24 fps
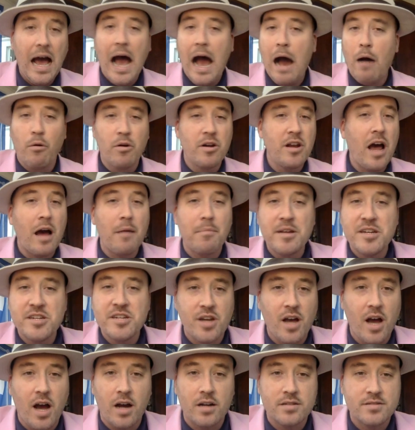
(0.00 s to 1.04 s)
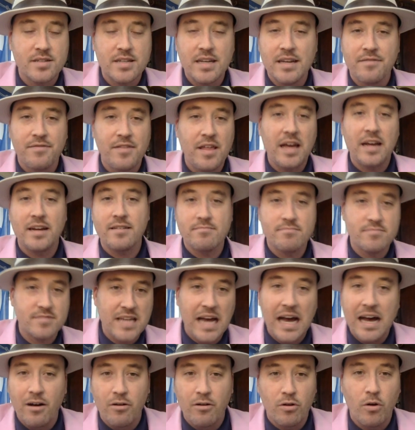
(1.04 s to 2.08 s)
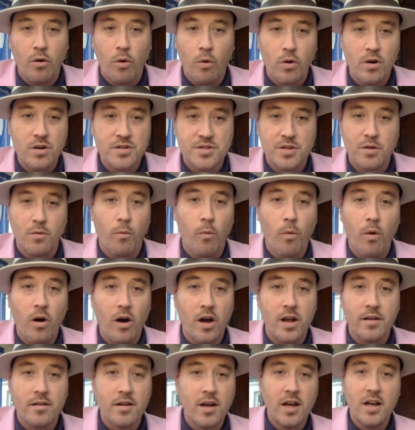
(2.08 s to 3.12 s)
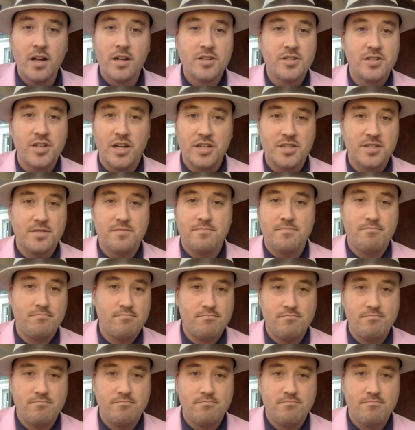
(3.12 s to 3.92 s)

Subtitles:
I would not be shocked if that Tower horse won just